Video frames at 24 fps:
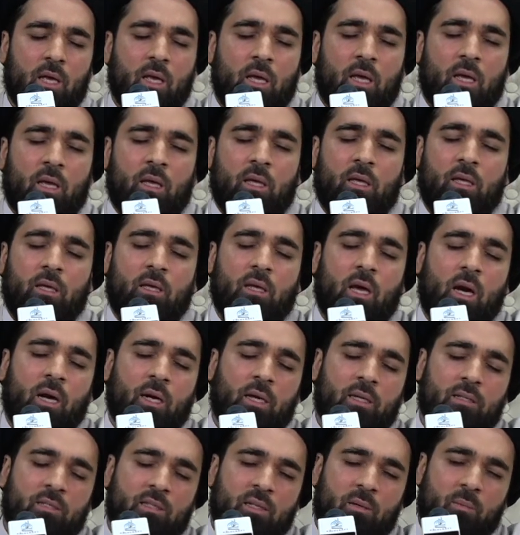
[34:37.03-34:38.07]
He
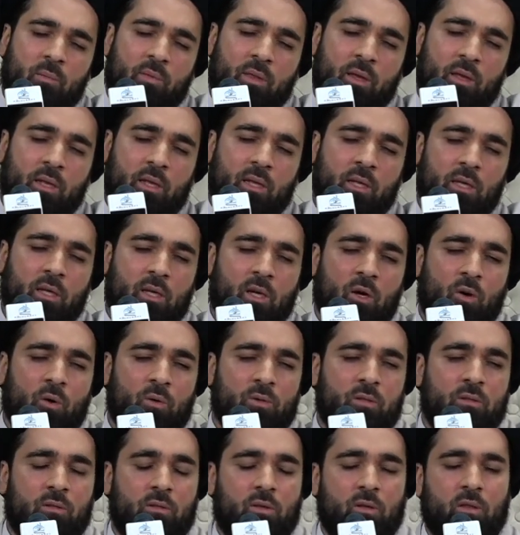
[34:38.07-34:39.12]
hugs him, then he
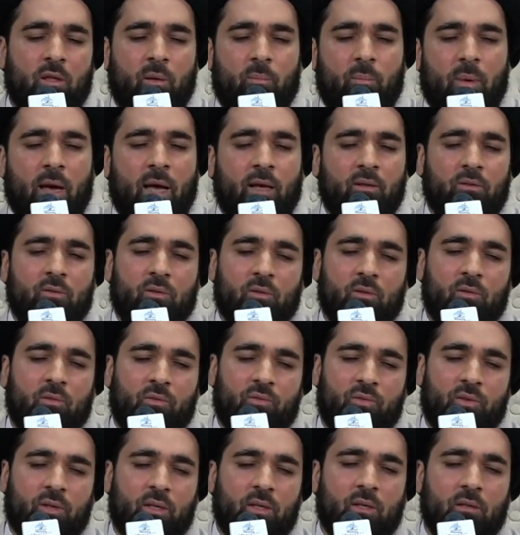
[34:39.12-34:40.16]
goes to the
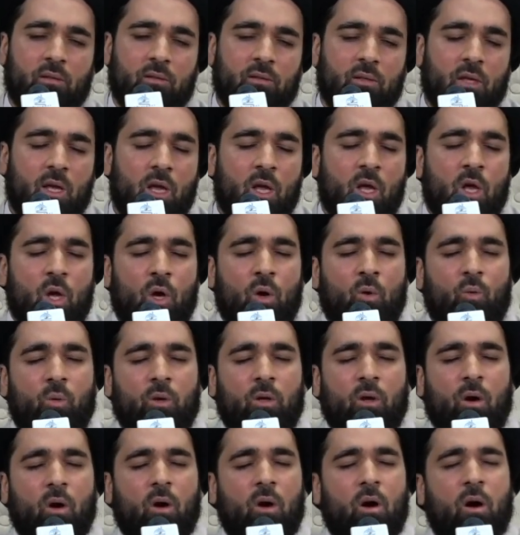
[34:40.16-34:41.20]
battlefield
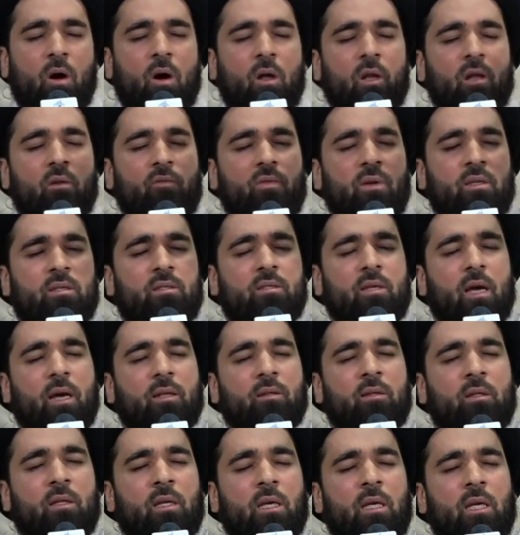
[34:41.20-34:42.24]
when all of a
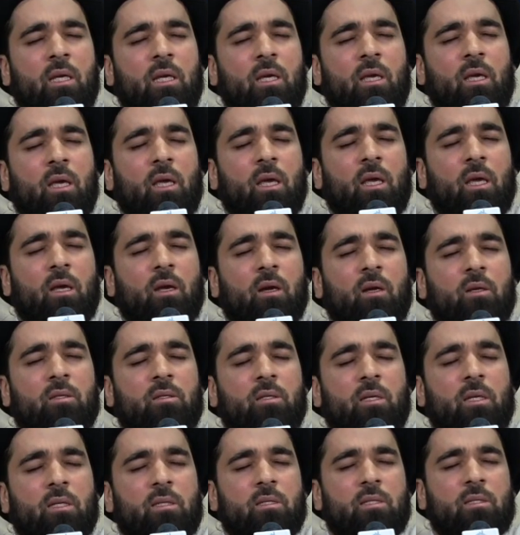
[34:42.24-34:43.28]
sudden he hears
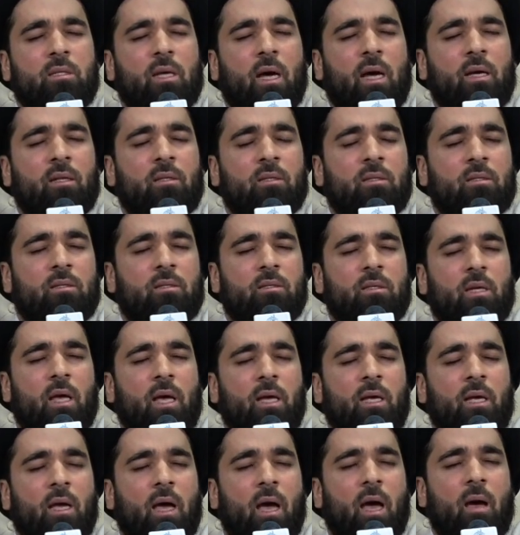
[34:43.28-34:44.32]
his son
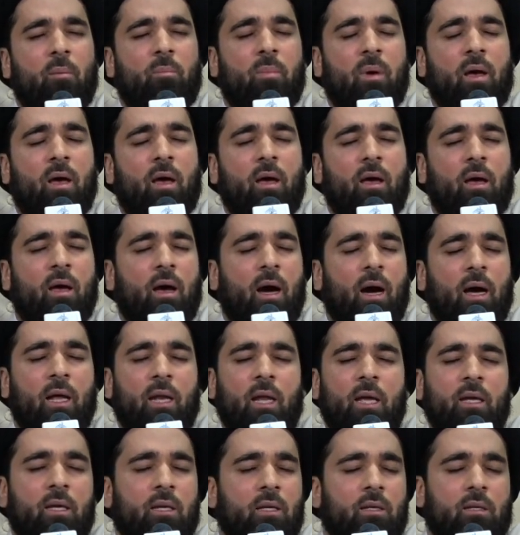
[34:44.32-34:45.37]
say, "Abba,
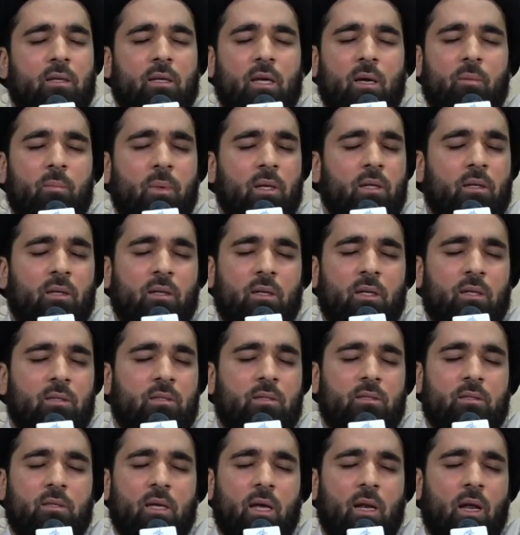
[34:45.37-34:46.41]
alayka minni
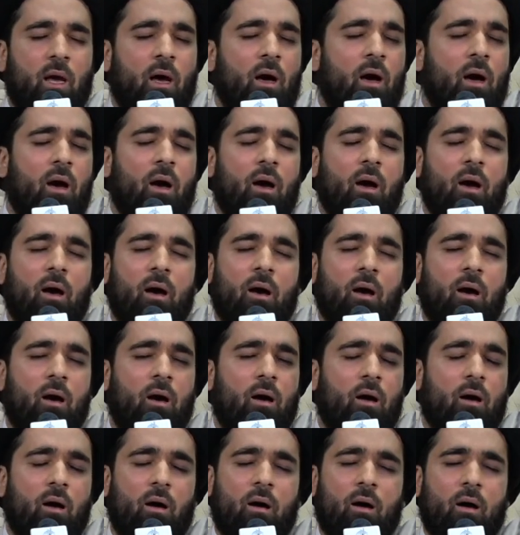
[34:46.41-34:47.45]

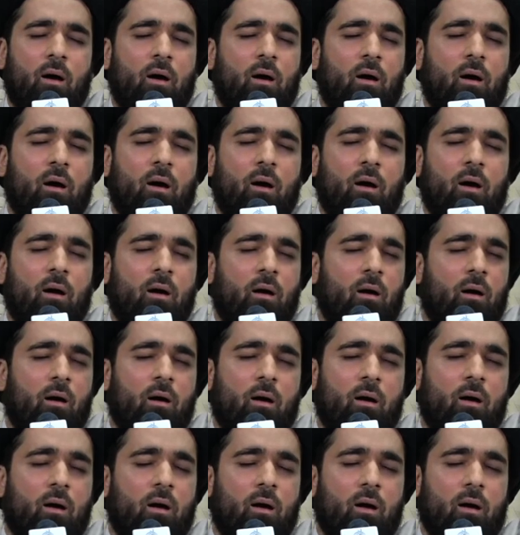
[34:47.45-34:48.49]

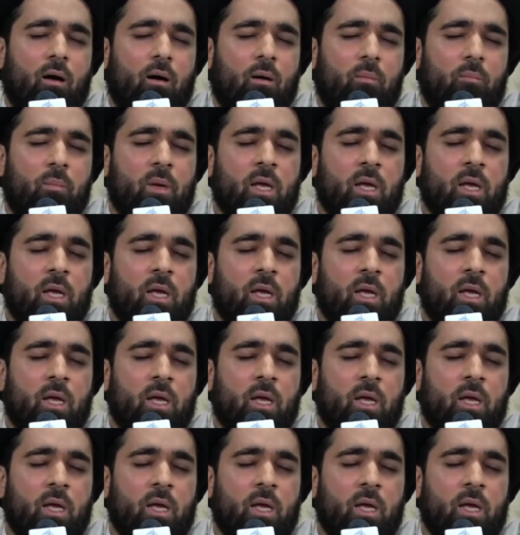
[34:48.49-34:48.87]
salam.